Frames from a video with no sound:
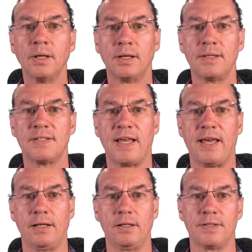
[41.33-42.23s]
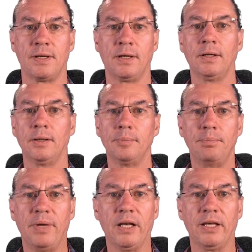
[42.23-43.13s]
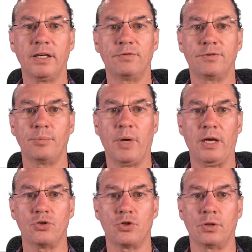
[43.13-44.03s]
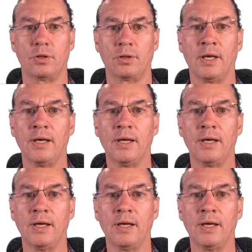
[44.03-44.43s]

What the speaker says: sales, billing information,